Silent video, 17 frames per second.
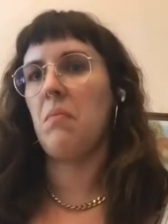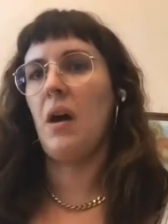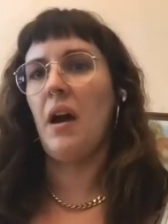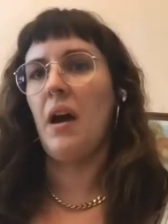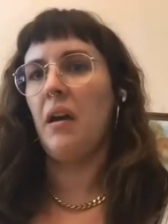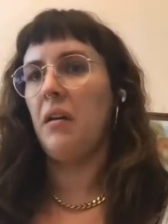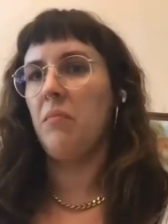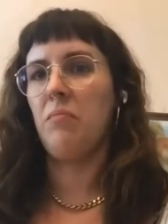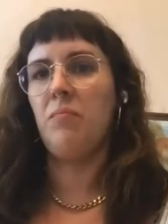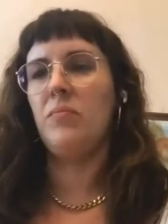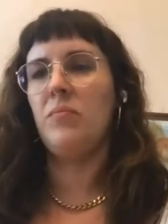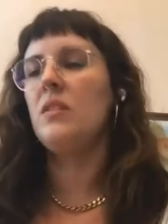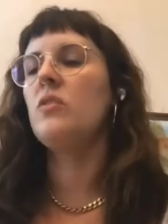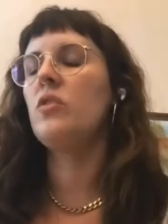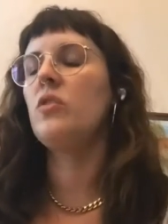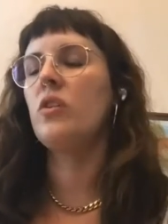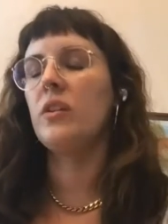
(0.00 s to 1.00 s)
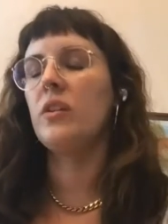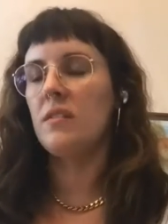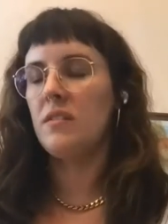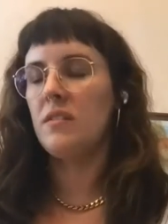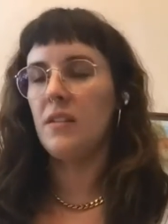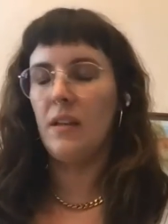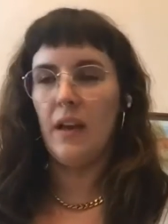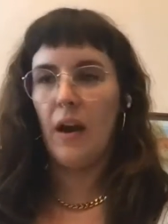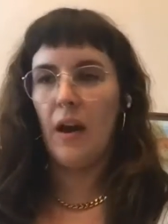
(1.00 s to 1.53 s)
I couldn't
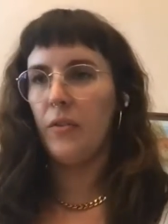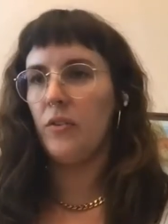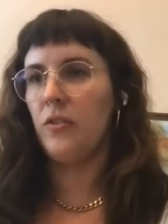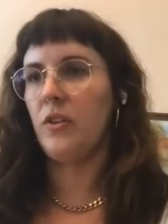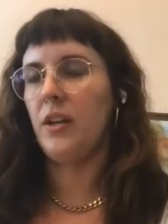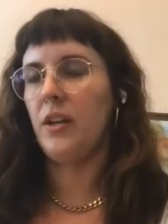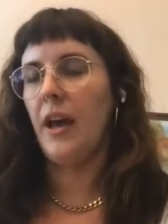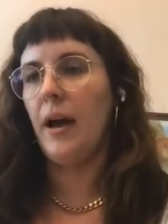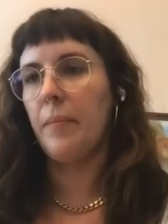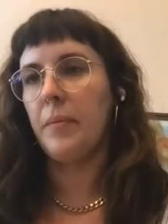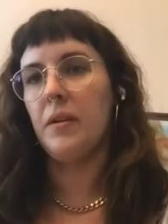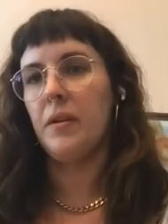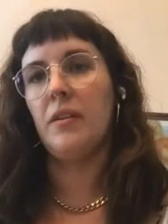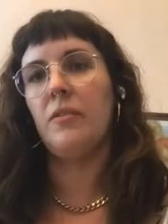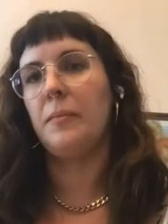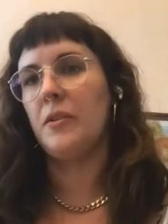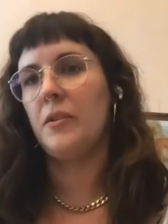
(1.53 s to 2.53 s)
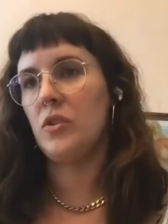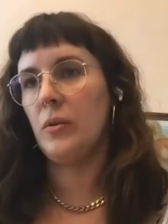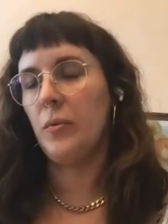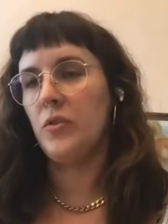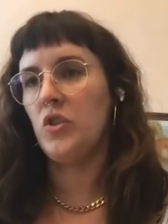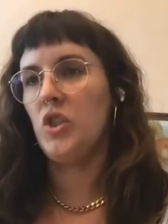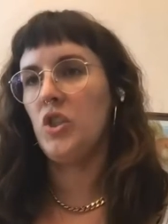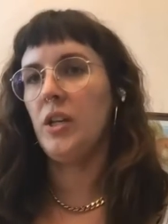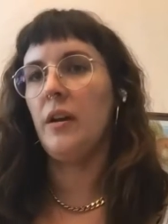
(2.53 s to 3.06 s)
see how this could happen, especially
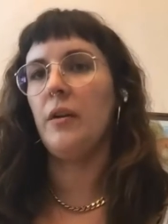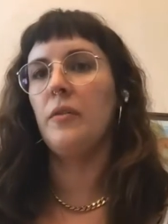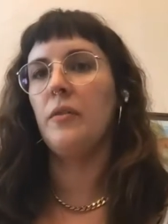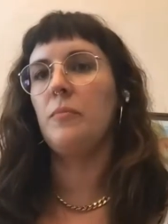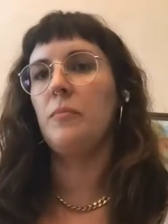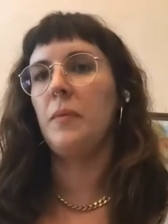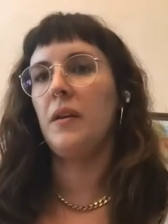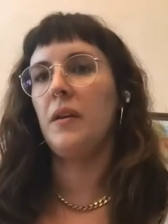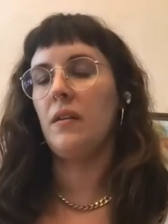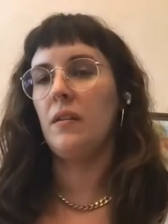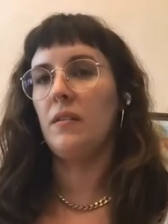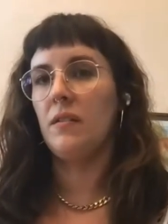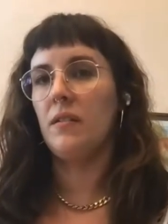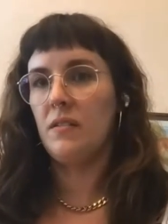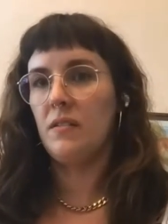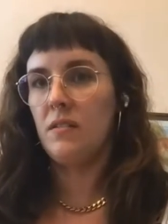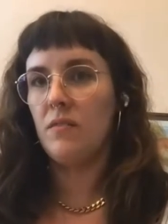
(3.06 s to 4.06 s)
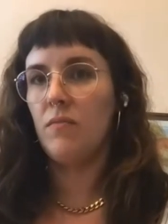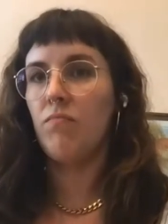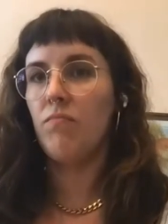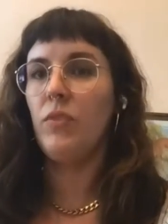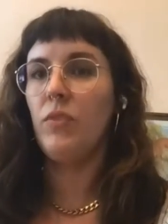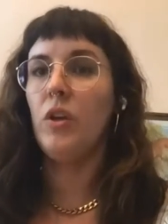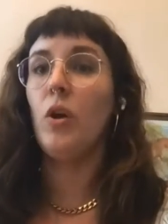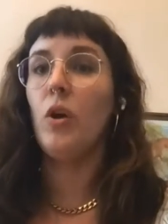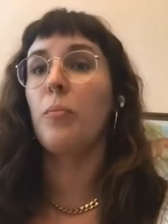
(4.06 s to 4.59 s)
with geodes, because it's,
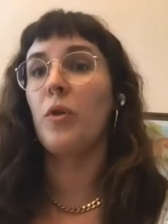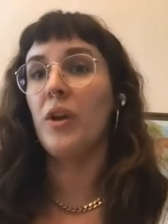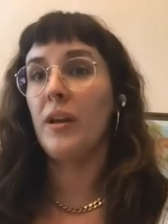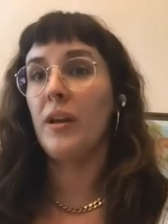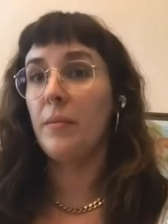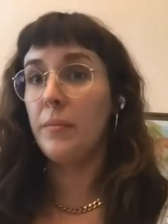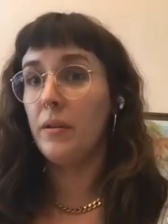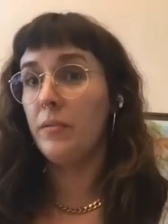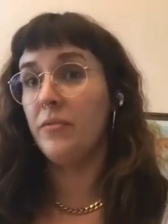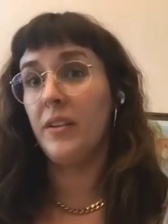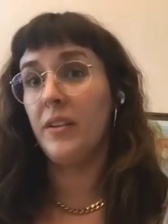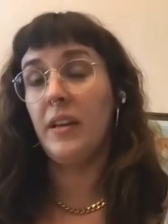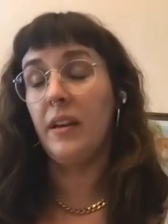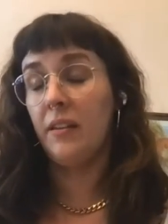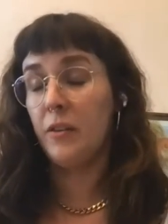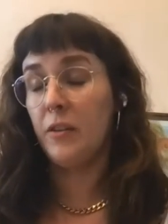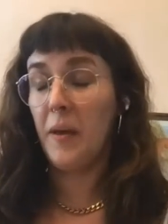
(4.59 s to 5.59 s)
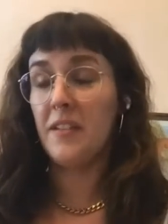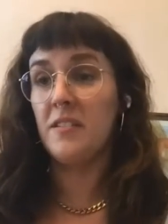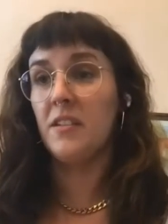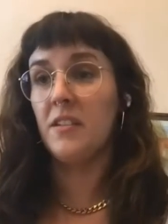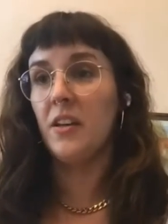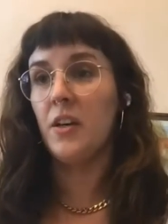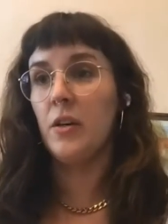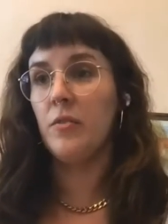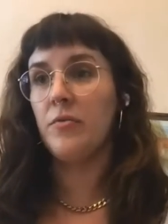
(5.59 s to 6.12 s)
you know, prohibitively
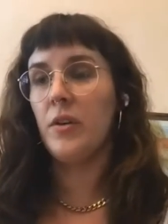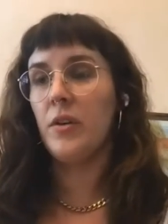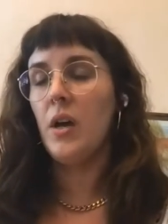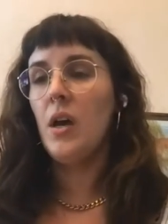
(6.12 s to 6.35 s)
expensive.